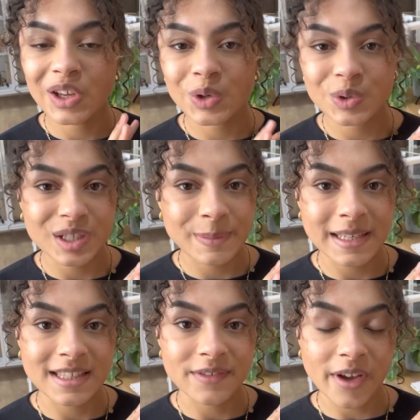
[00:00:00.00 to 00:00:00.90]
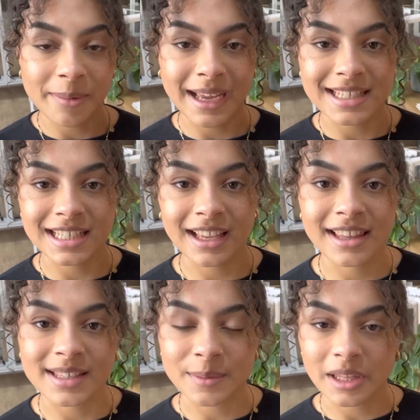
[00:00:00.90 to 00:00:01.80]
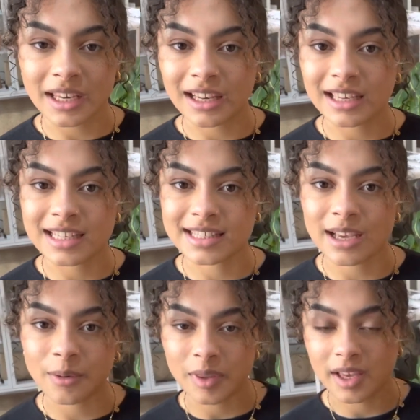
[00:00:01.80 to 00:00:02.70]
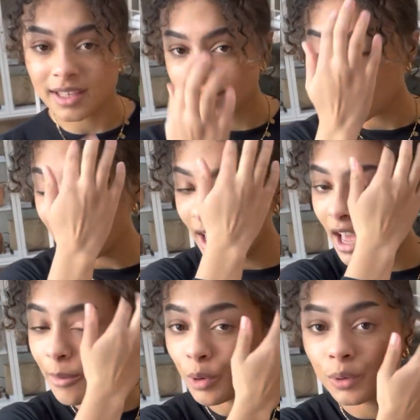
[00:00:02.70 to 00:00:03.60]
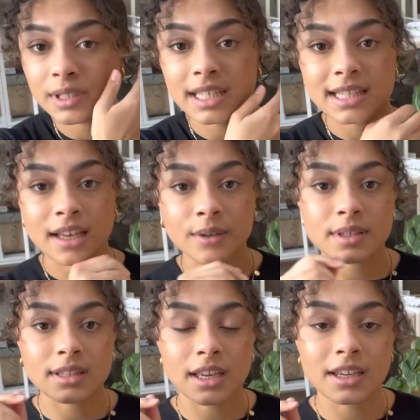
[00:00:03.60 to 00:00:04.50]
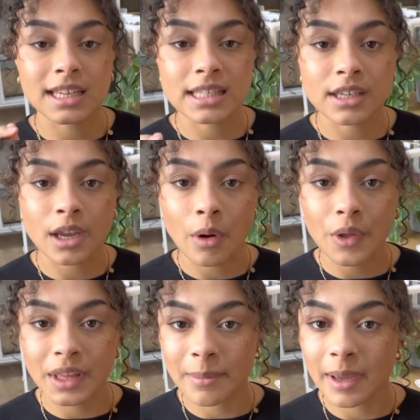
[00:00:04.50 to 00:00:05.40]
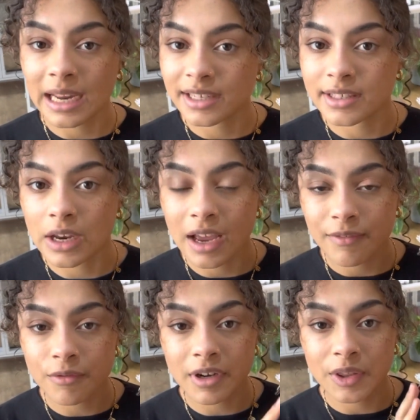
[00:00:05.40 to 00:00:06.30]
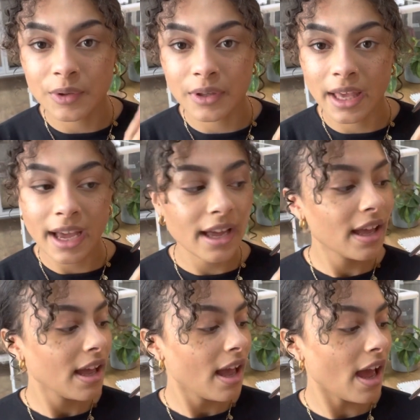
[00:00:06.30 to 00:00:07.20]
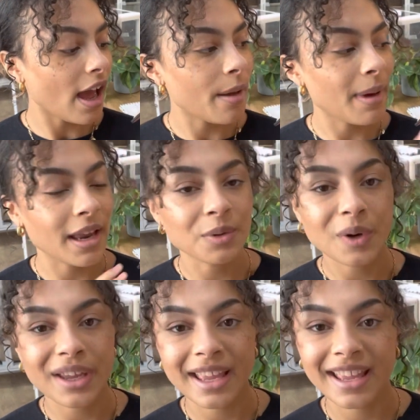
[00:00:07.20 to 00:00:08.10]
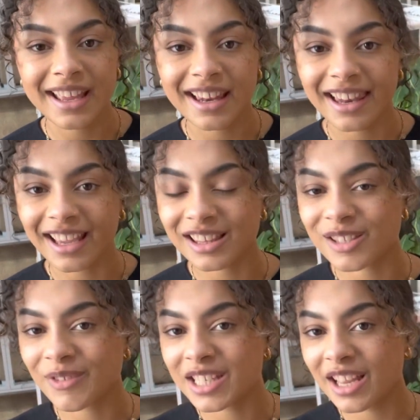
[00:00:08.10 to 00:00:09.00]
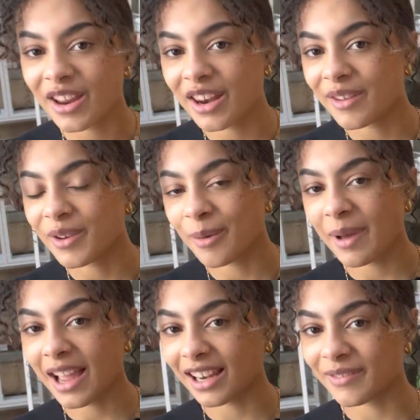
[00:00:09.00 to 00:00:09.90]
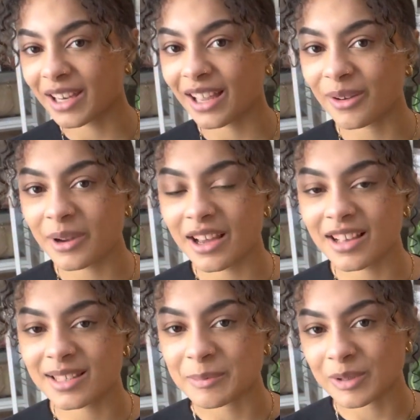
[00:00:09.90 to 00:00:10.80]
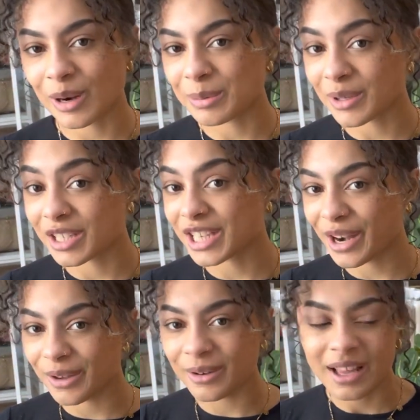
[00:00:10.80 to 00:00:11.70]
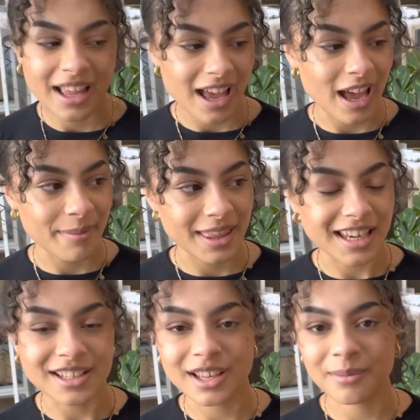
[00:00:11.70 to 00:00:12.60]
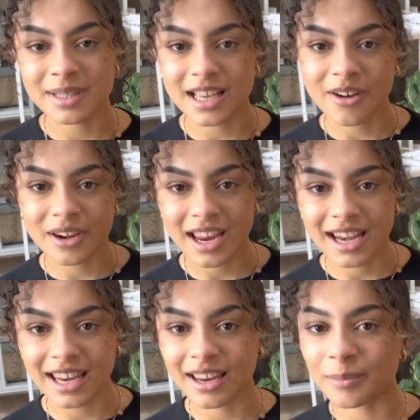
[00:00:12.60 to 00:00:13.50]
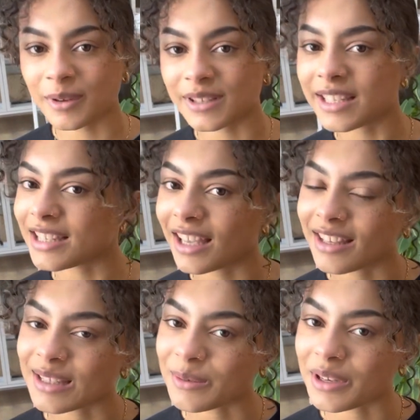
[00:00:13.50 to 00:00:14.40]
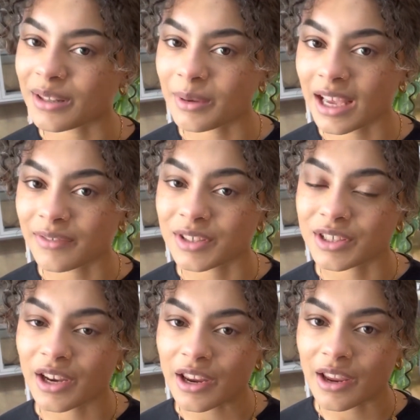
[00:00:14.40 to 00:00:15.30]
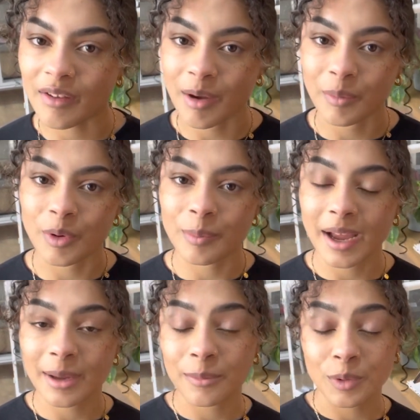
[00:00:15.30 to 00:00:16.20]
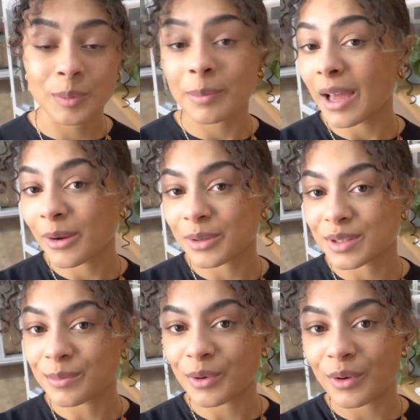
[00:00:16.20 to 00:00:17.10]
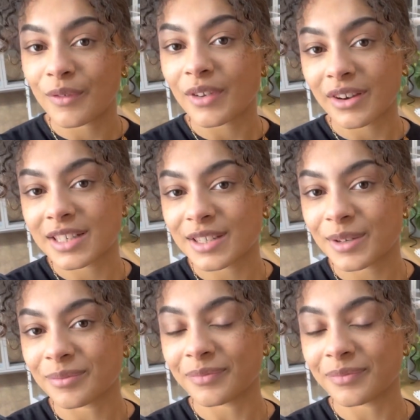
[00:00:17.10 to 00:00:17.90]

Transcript: gorgeous pieces of arm candy like this one that you'd like to sell with us. All the details that you need to know are on that page, so have a read through that. And while you're here, like this video, and if you're a bag lover like we are, subscribe to our channel, and then you don't miss out on any beauties like this one that we have to show you. And we'll be back with some more very soon.